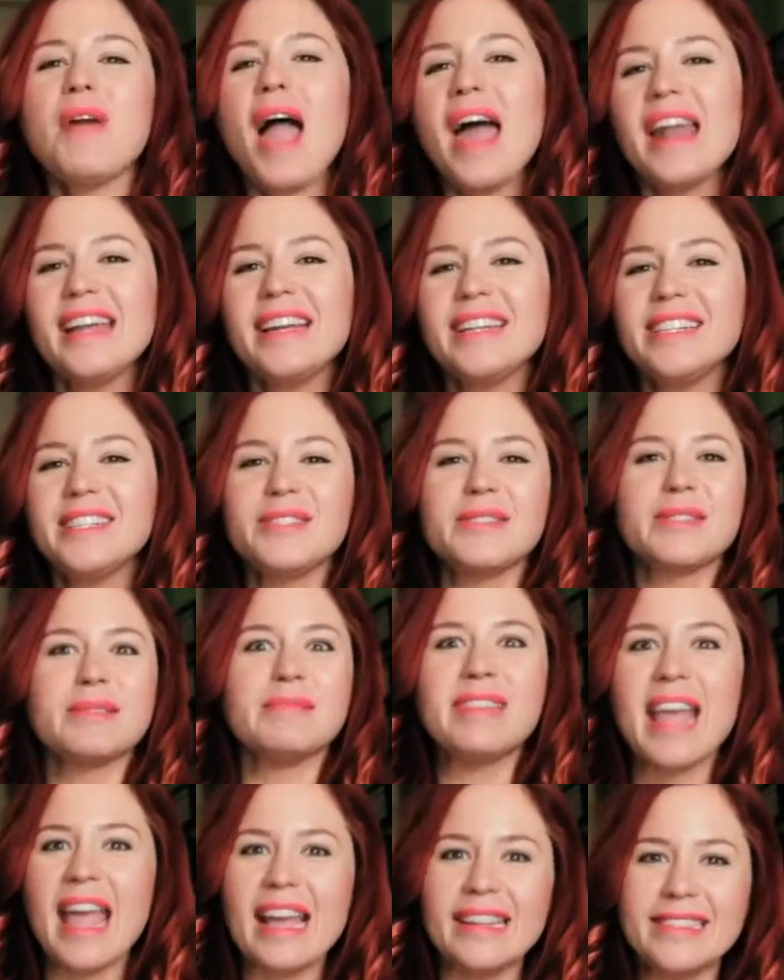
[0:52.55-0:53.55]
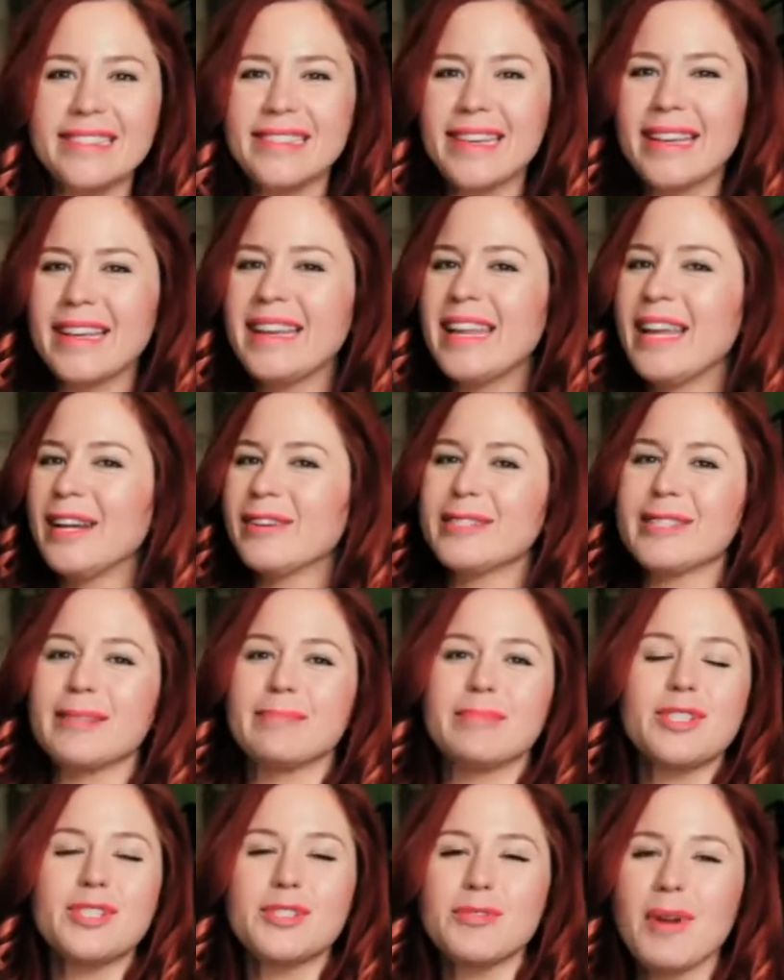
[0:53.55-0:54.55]
ready to do some dancing and hear
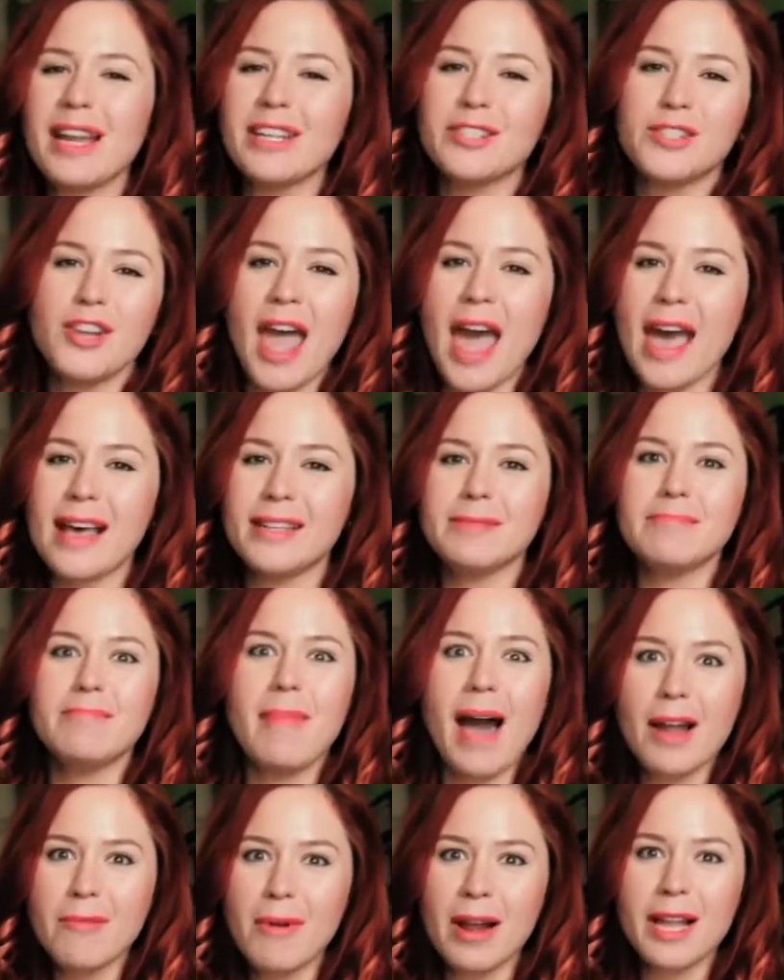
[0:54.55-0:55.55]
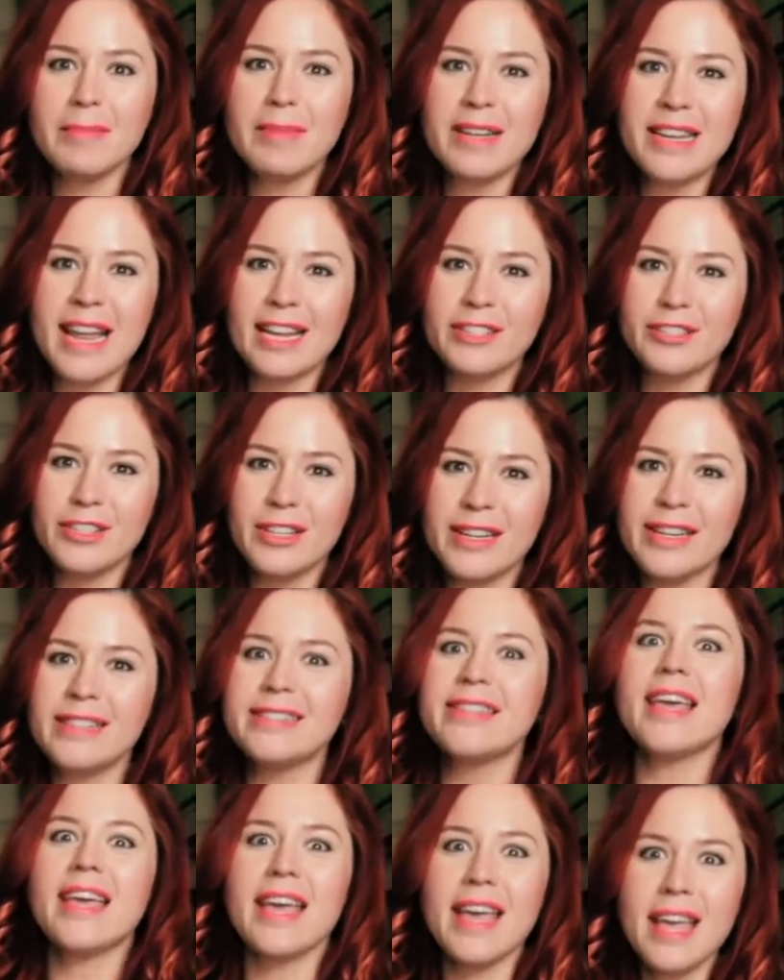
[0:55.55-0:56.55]
some straight jazz, my recommendation
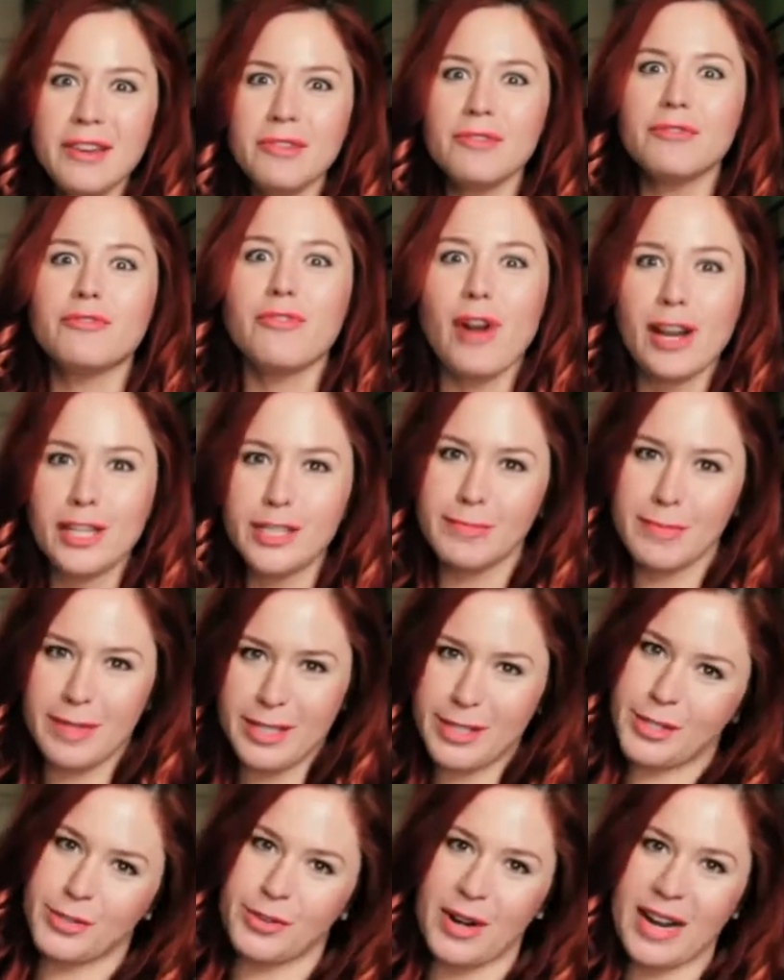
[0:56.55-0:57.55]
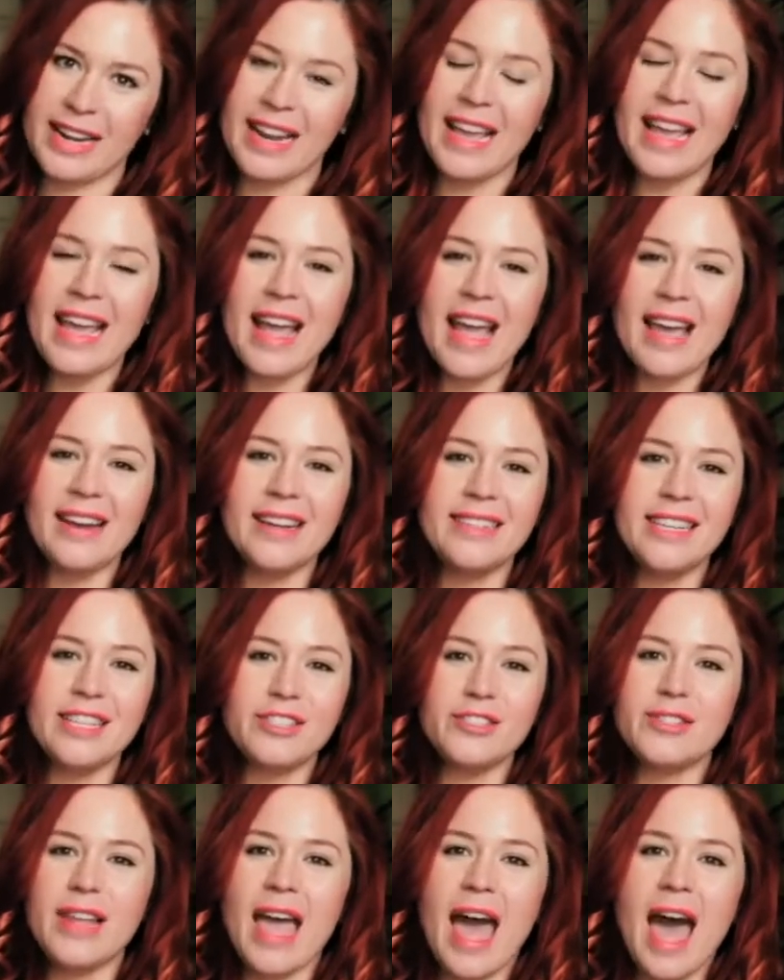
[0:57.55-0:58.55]
is hit Frenchman Street. In
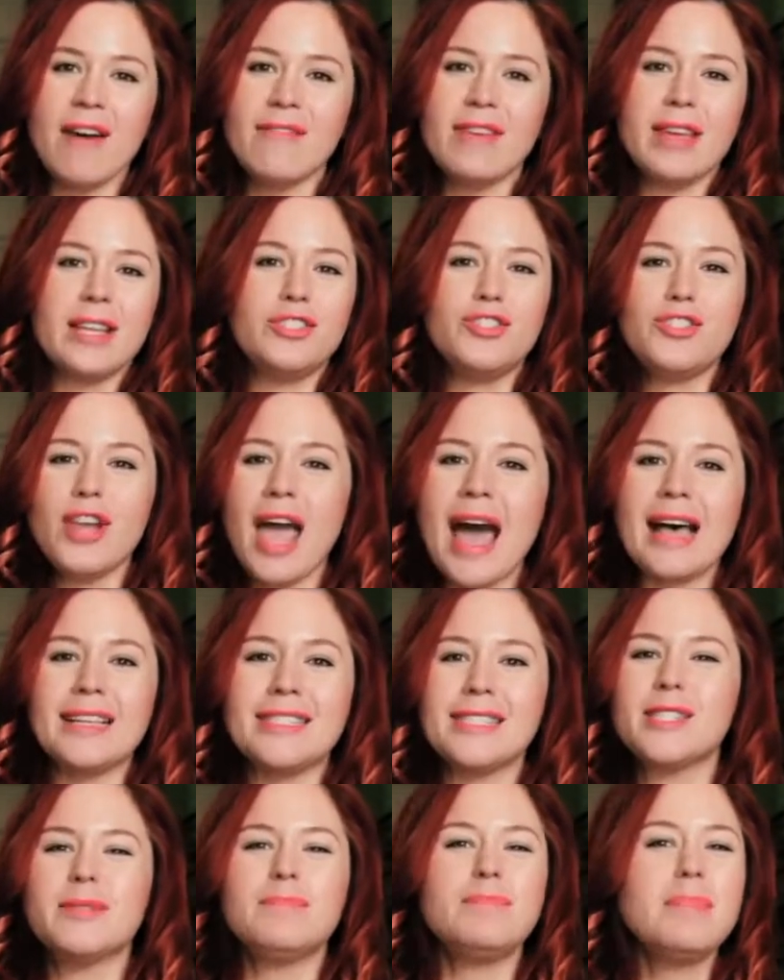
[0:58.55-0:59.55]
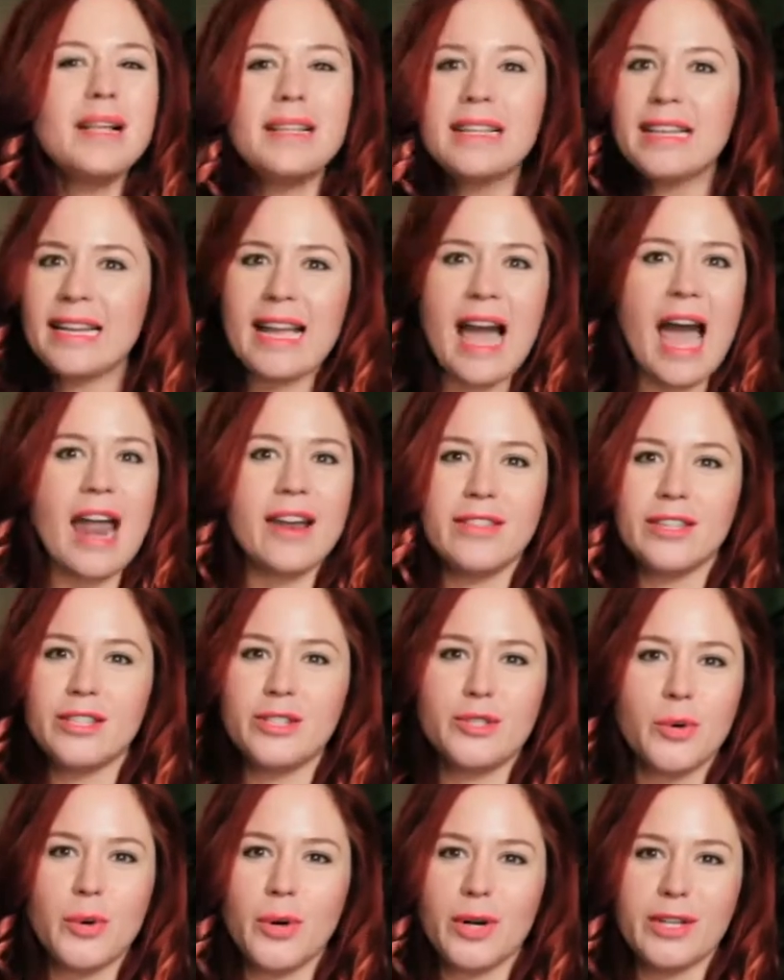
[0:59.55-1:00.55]
addition to having jazz spilling out of the
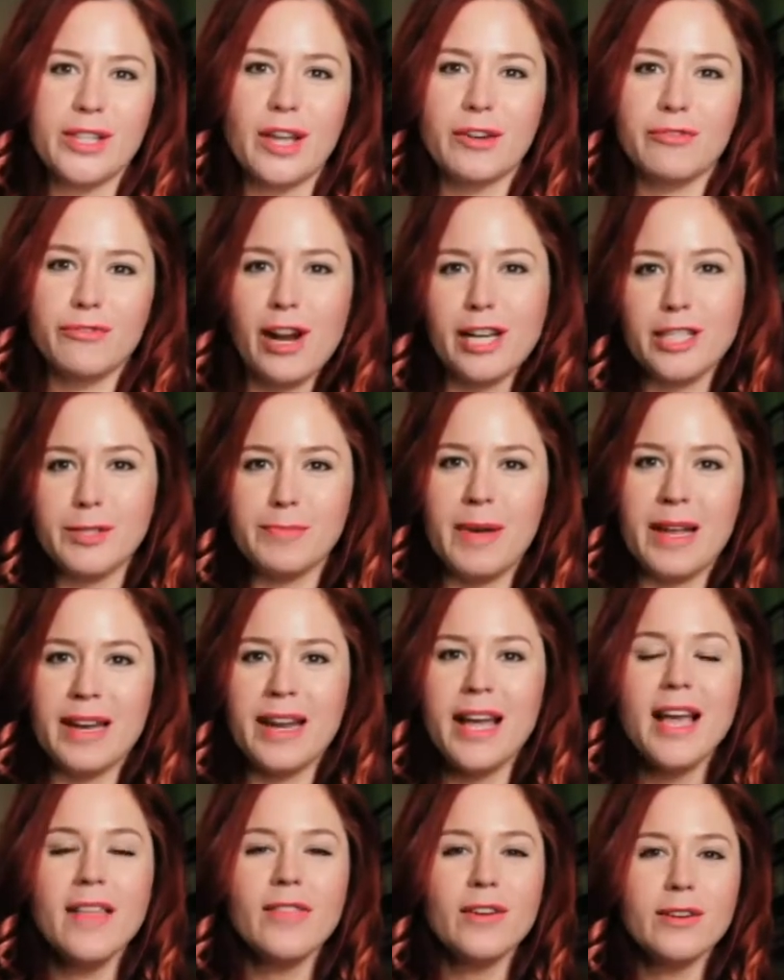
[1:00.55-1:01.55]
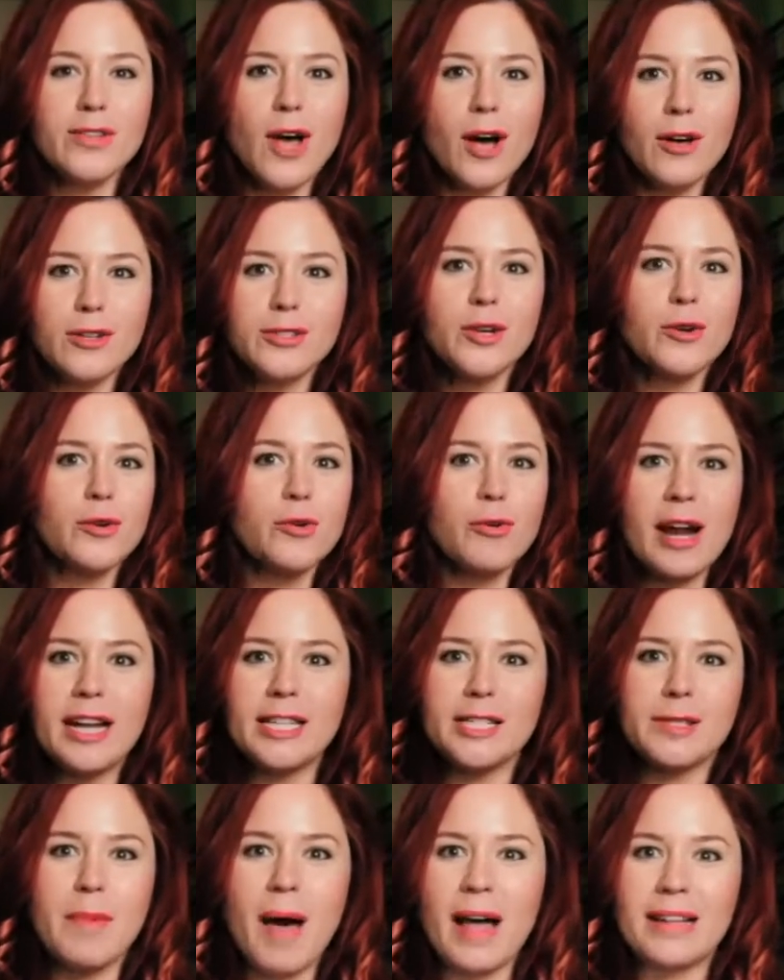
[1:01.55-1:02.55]
doors on Frenchman, there's also
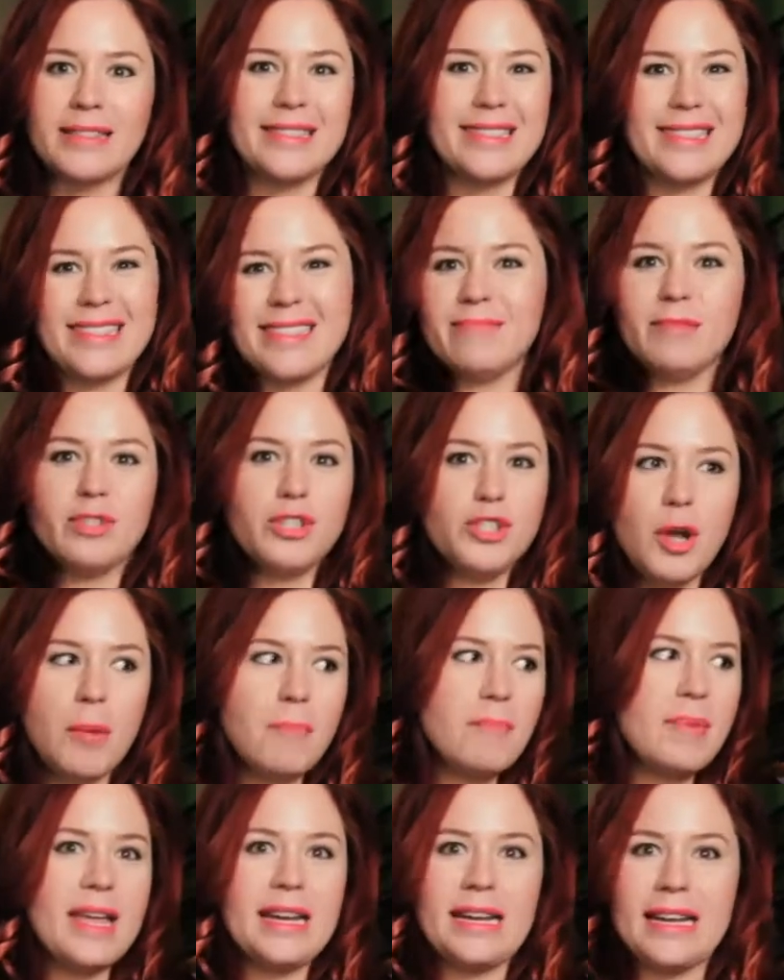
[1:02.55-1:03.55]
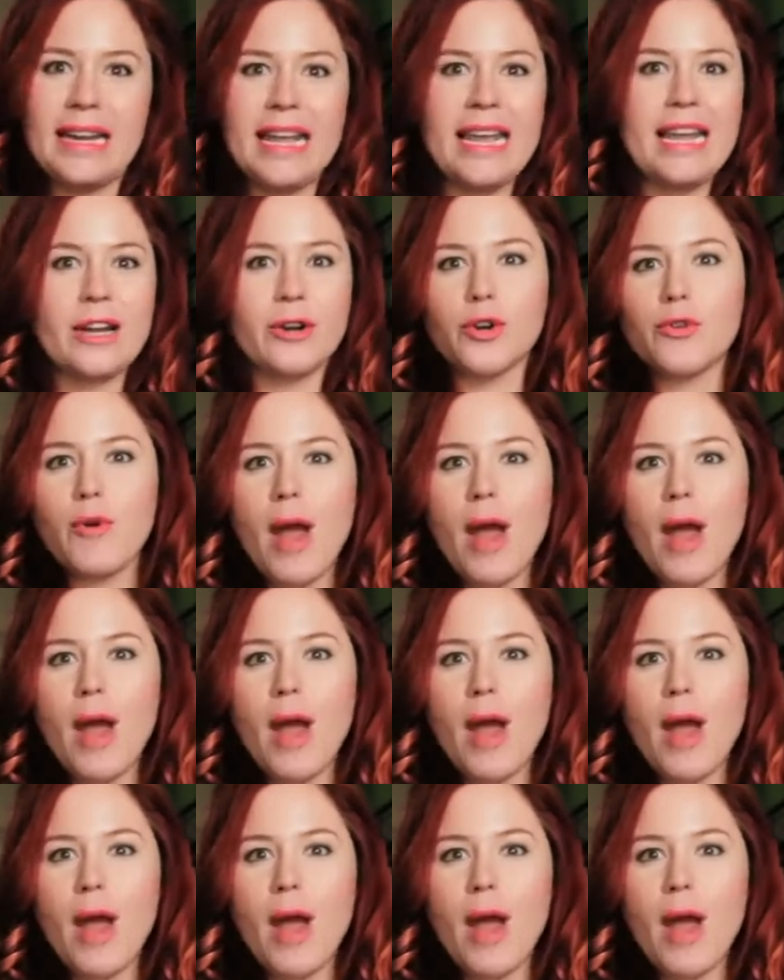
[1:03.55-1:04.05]
great spots to jump in and eat or